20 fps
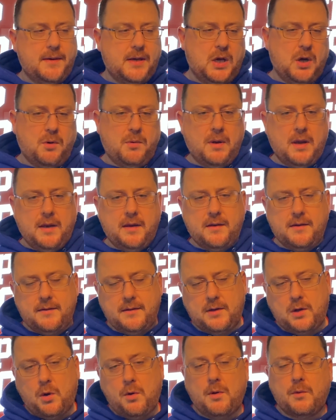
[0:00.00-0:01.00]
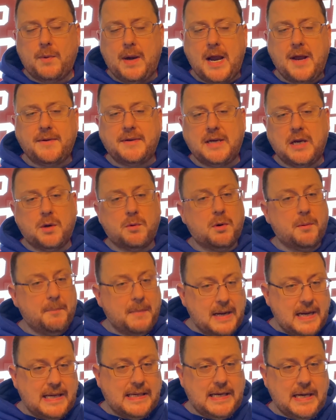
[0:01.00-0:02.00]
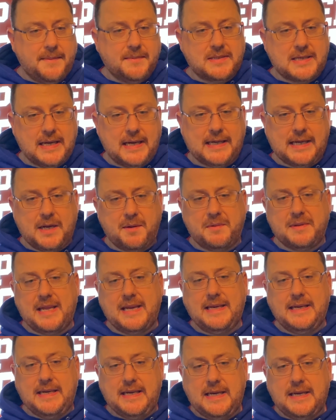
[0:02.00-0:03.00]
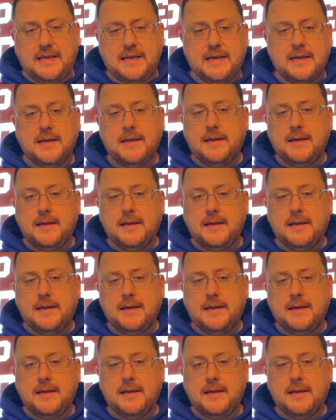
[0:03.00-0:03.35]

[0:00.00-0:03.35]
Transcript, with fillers: you know, go around here where many teams kind of get what they need